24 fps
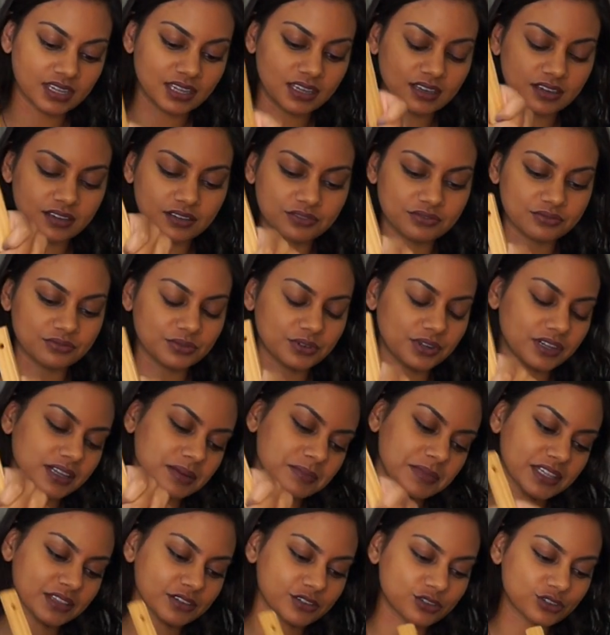there's
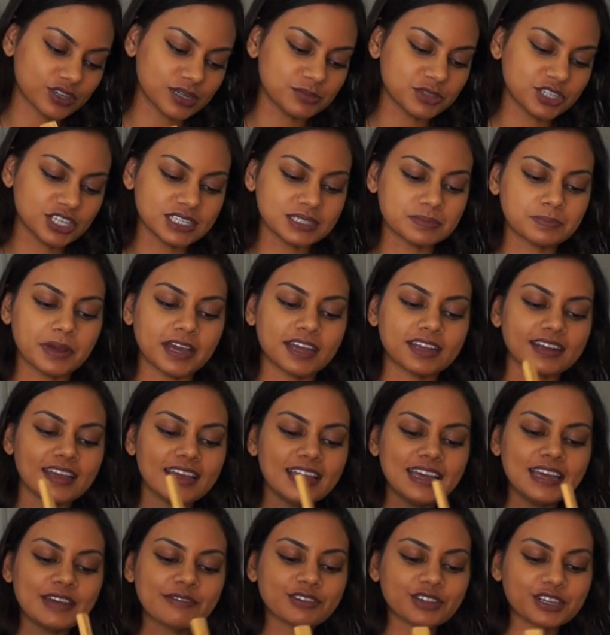cream cheese, but
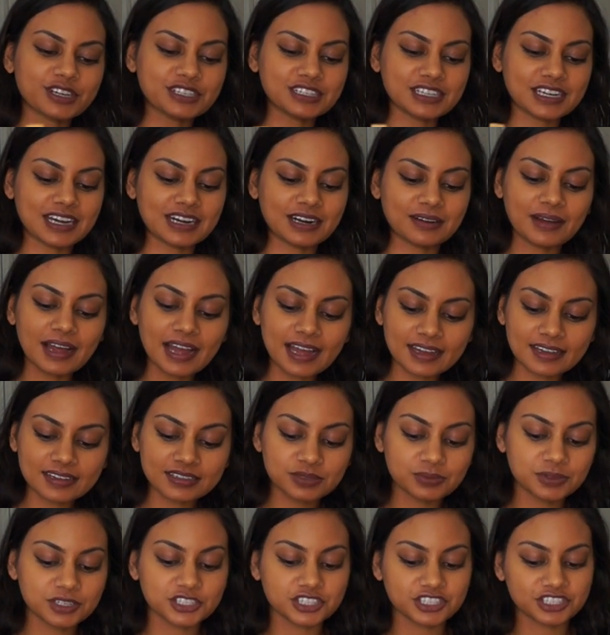if you're looking to cut out
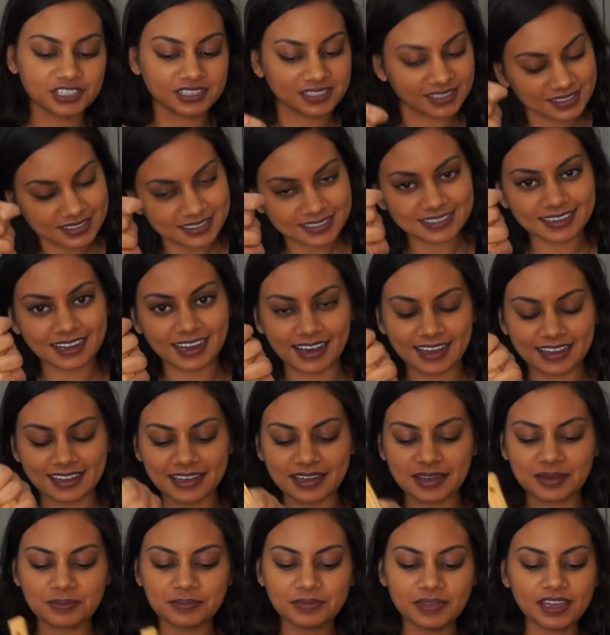eggs, which I
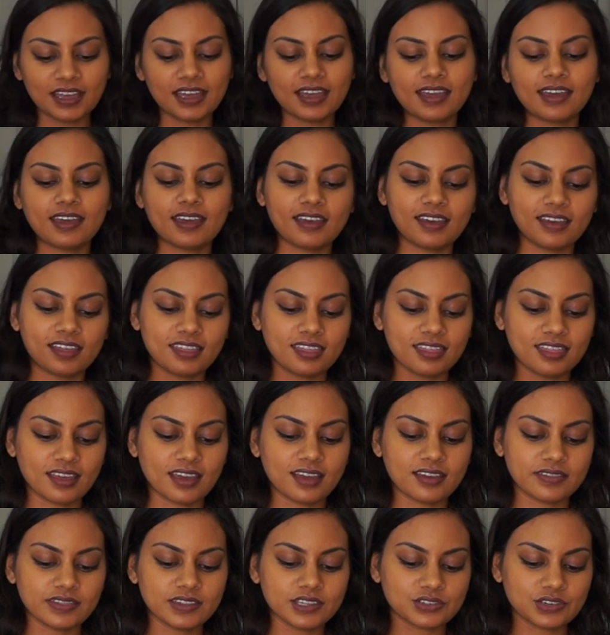am,
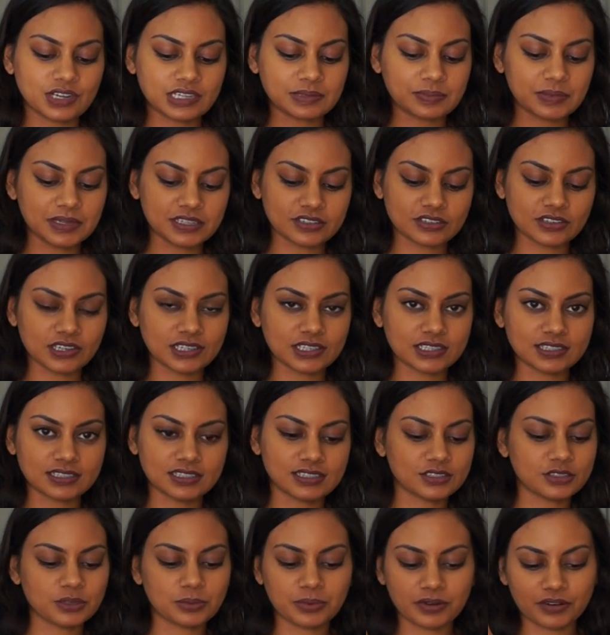then this recipe is honestly
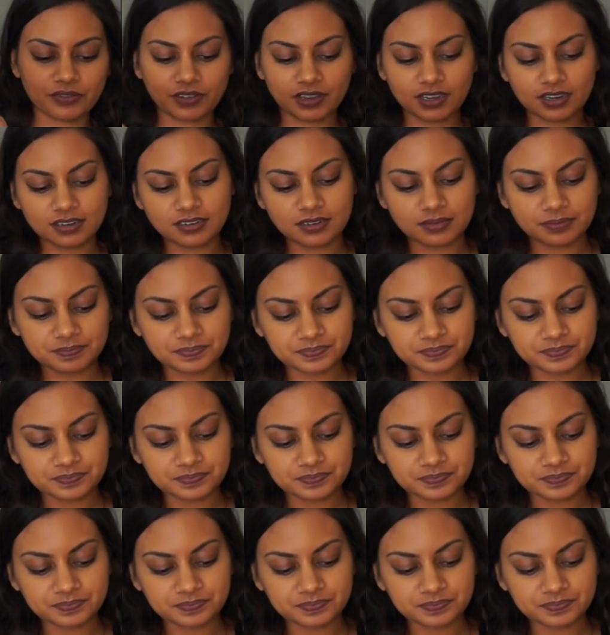so perfect.